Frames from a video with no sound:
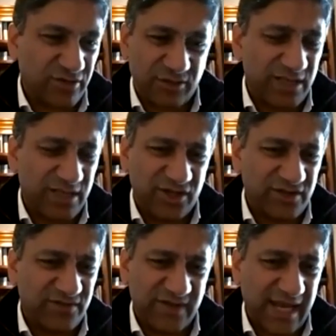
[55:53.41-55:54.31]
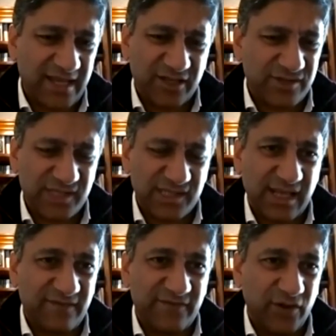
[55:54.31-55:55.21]
There was a lot of inaccuracies in that
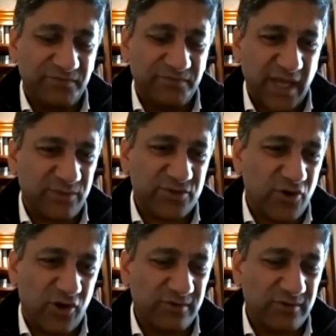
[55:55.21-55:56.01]
film and it was wrong.